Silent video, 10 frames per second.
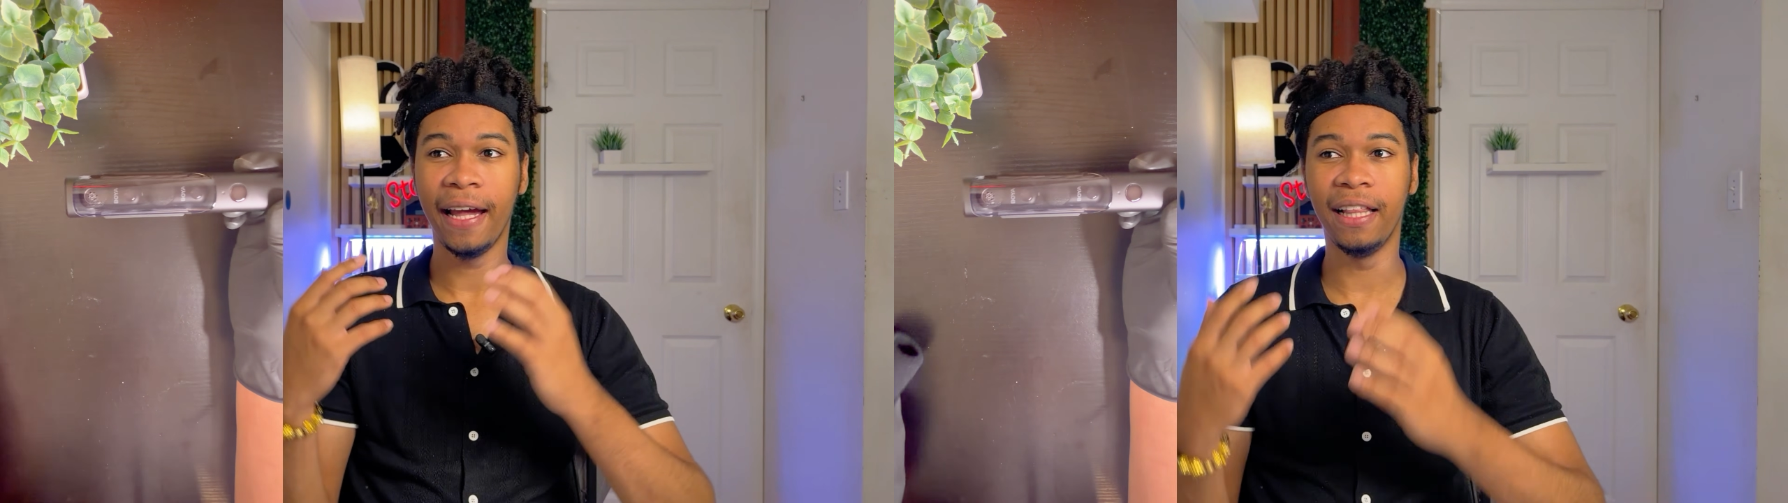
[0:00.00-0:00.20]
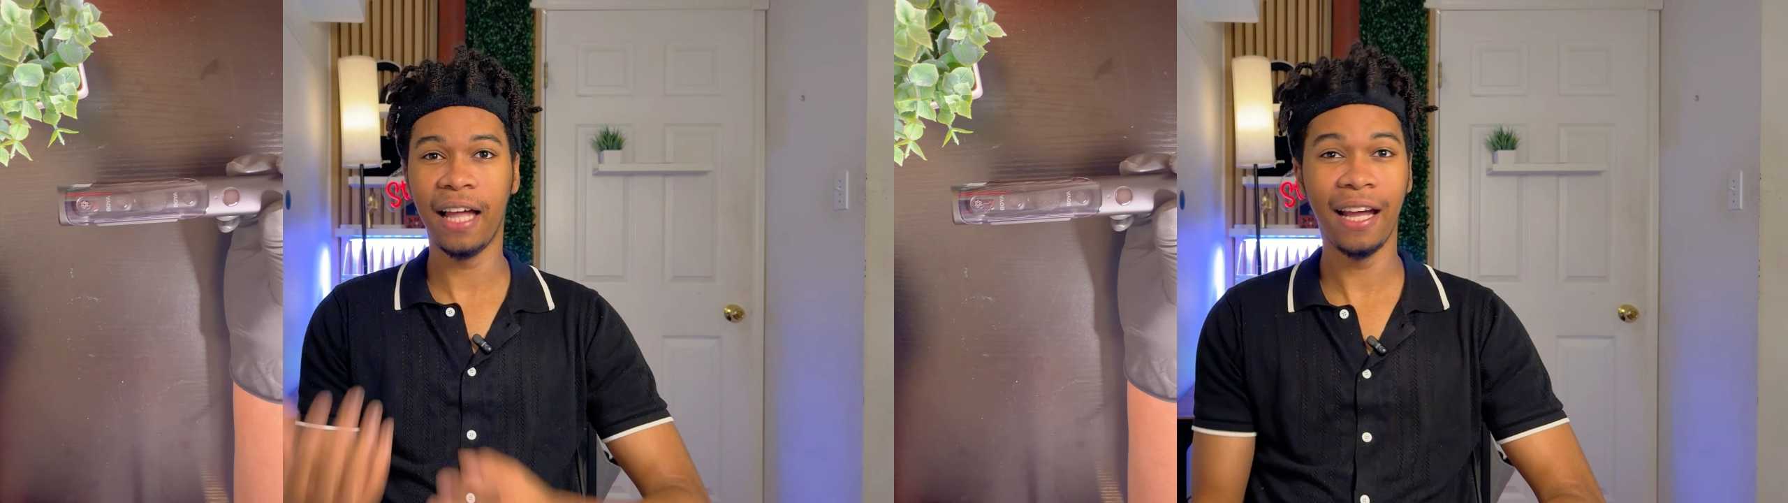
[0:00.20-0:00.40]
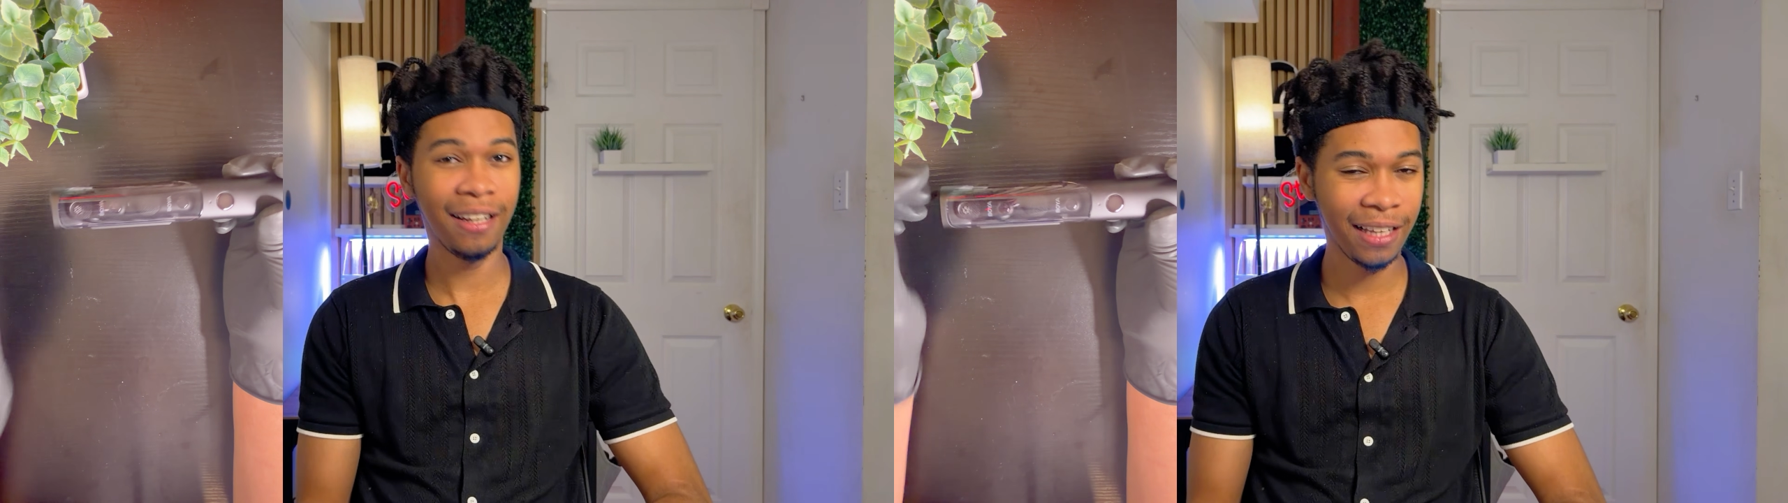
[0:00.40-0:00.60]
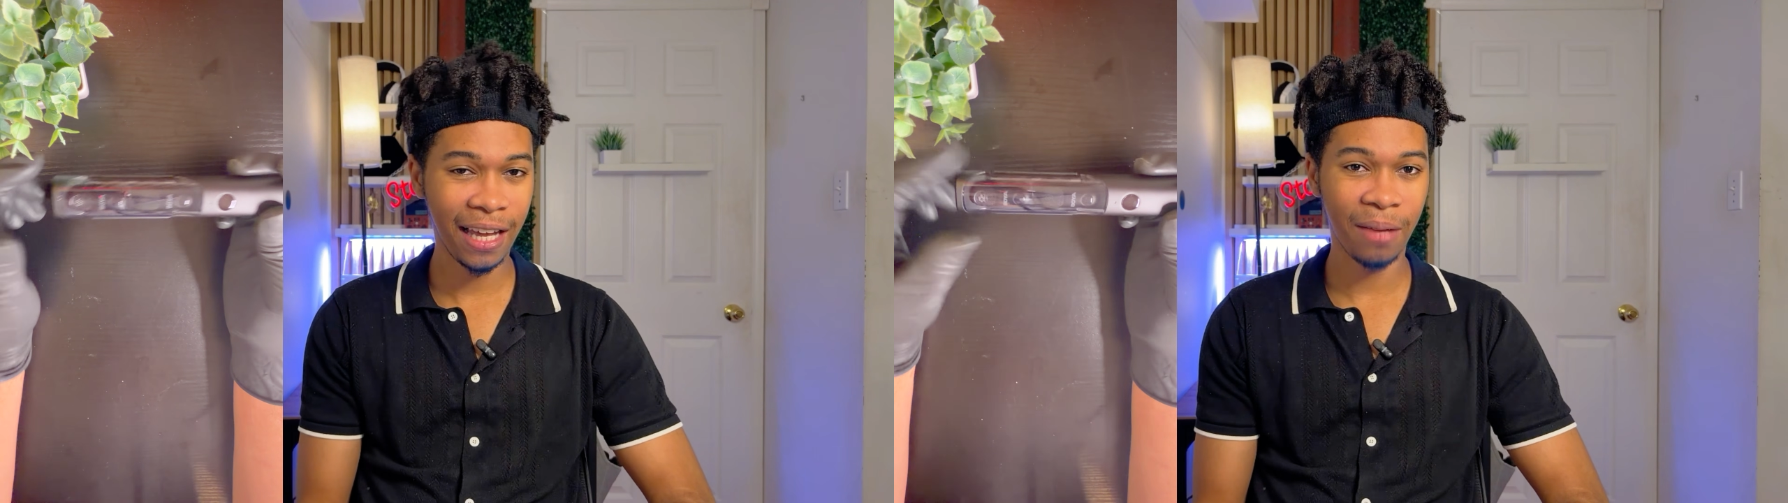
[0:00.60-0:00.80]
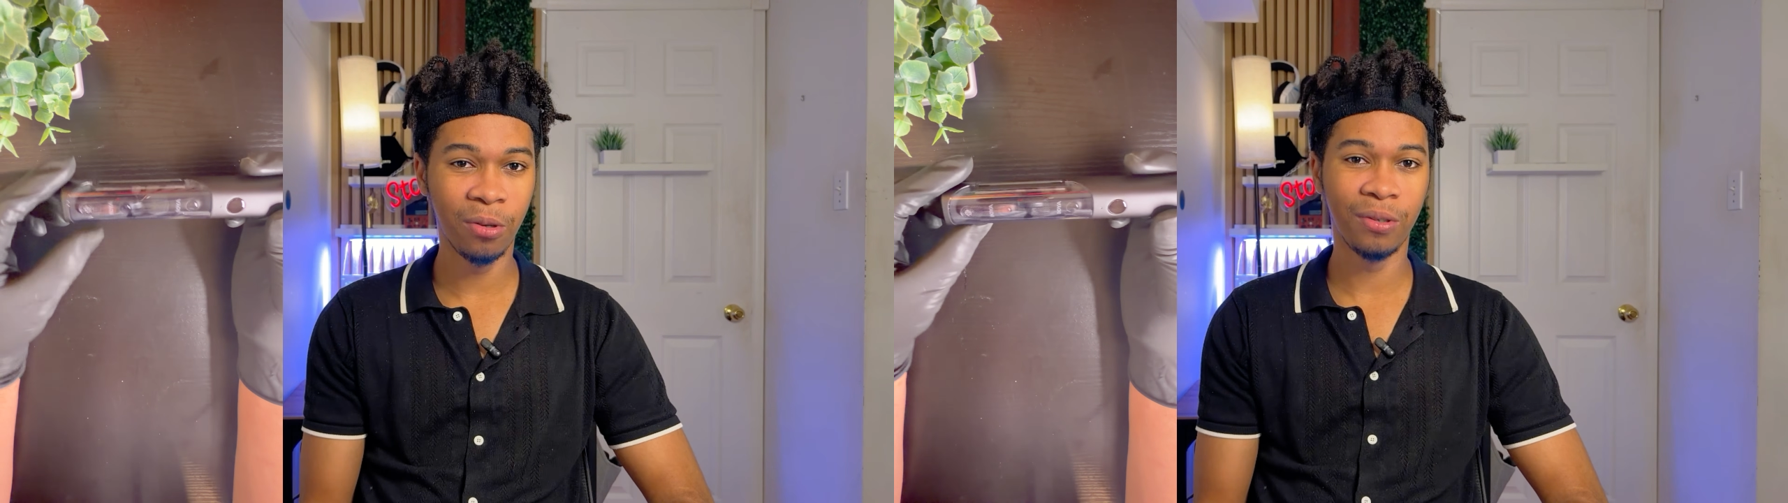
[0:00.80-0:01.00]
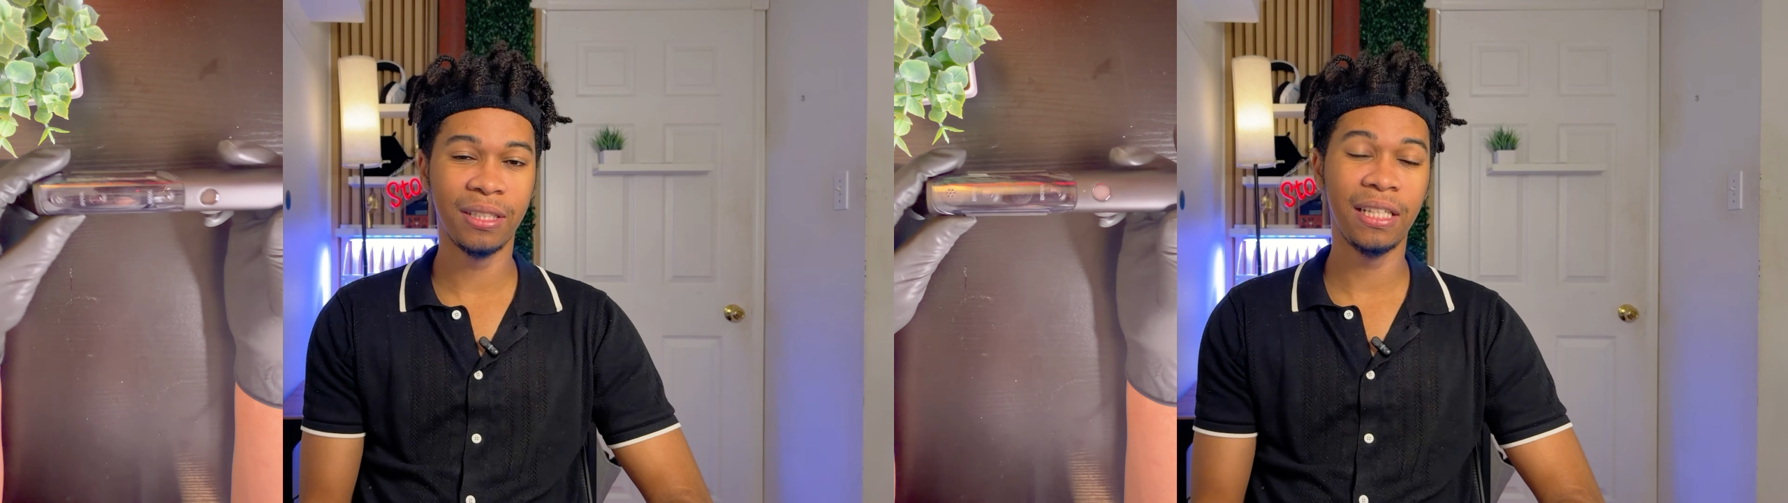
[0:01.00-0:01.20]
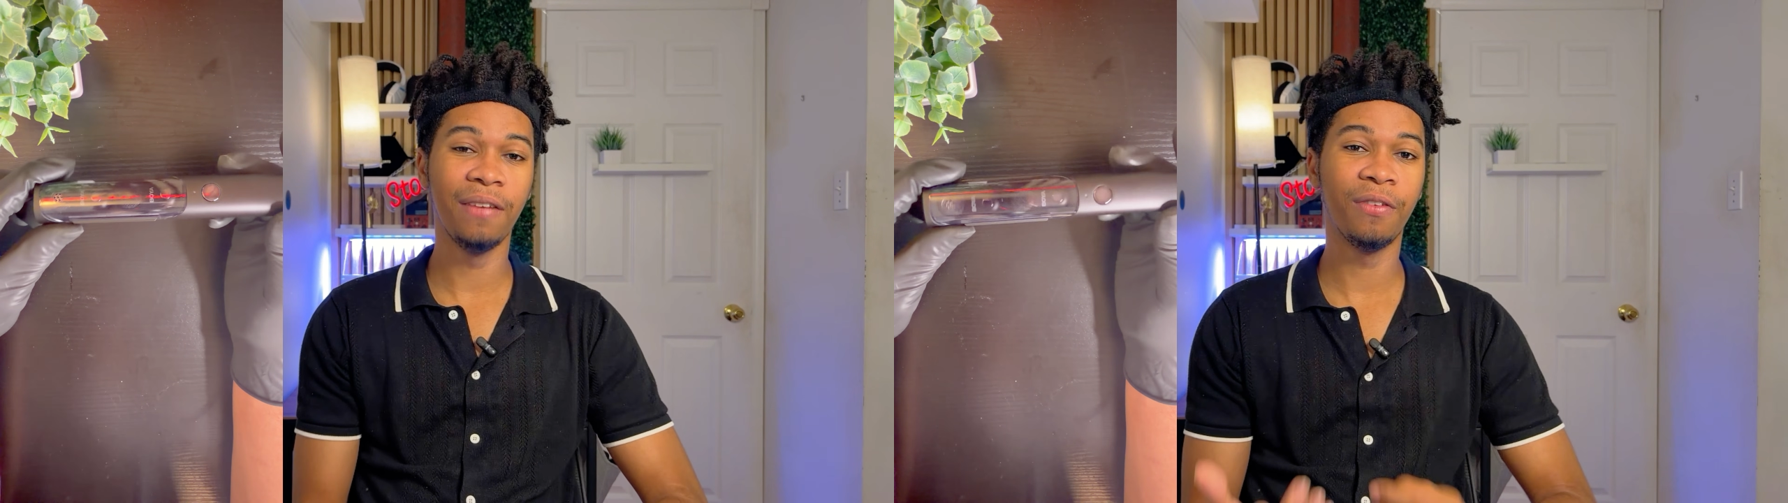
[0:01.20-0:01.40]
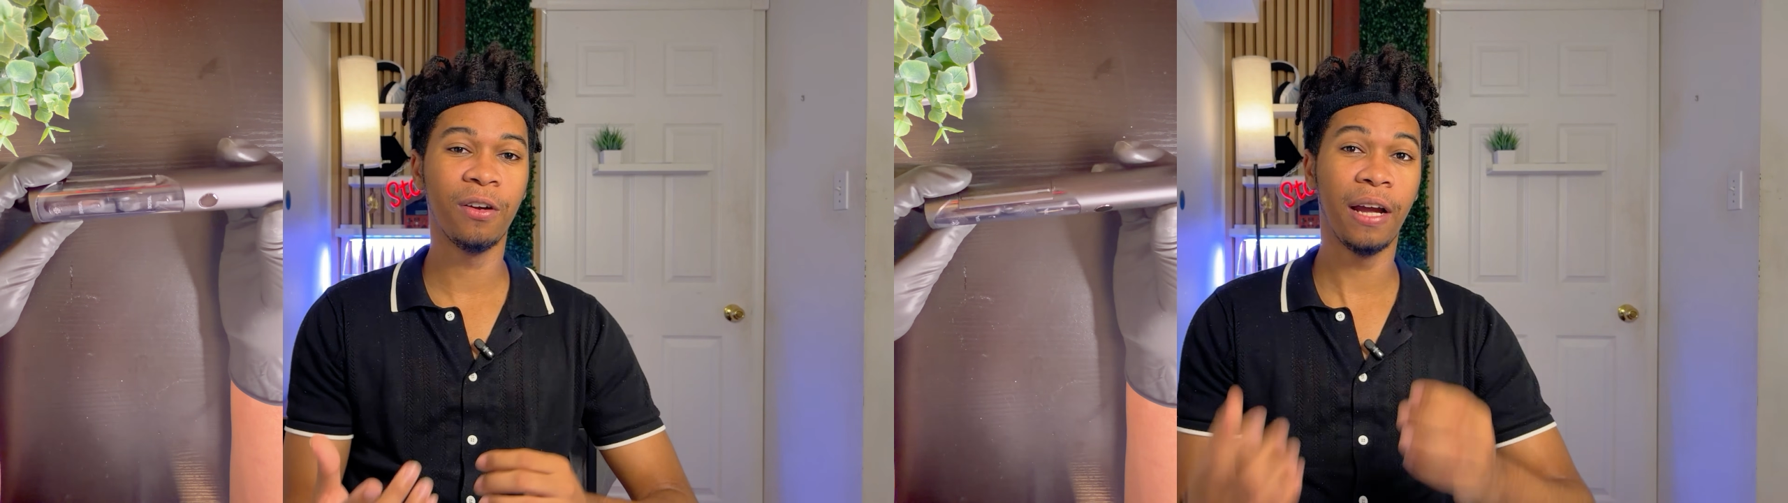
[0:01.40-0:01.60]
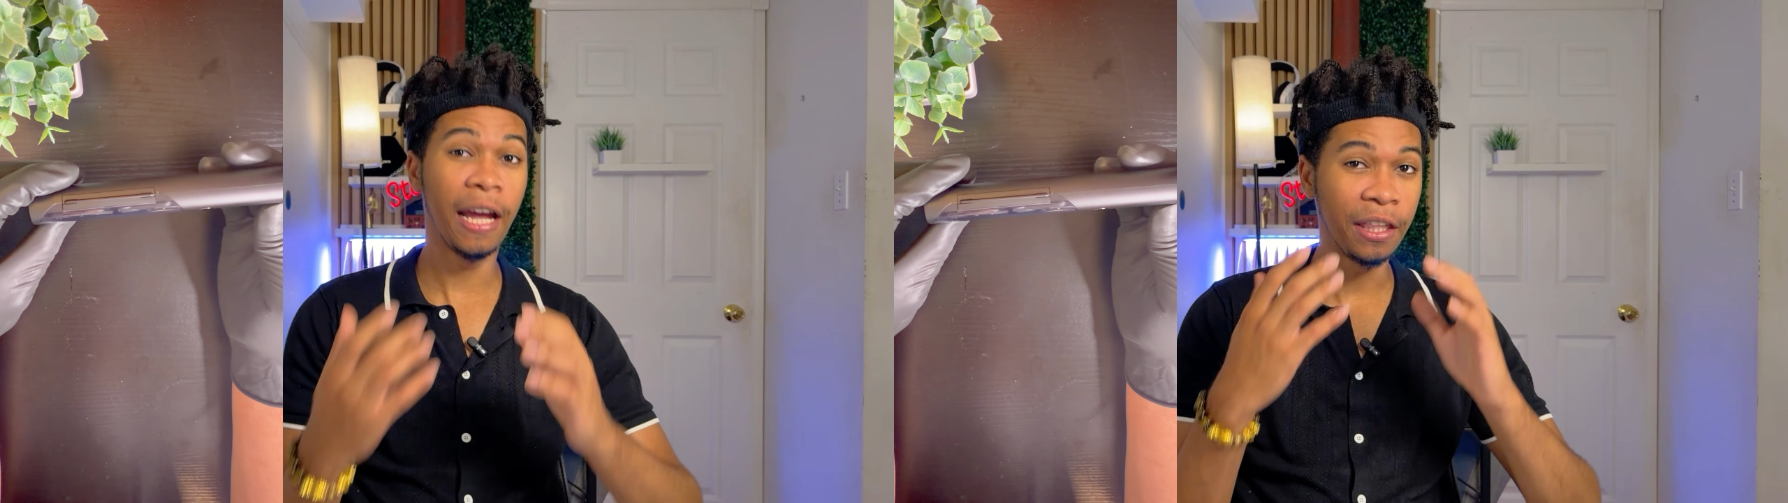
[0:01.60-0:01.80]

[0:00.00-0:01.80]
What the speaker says: a lightning cable receiver,